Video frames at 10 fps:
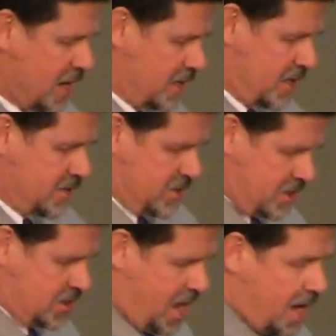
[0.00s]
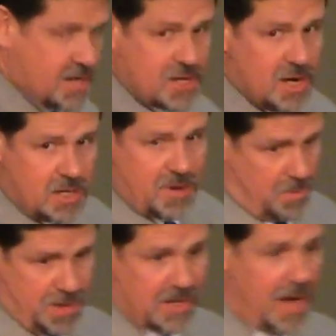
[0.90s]
You got a kid that's dishonest, you
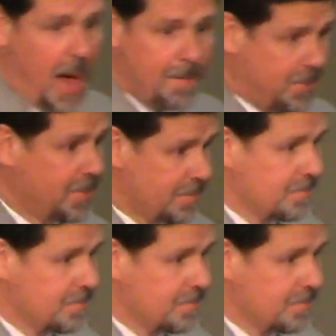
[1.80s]
better pick it up.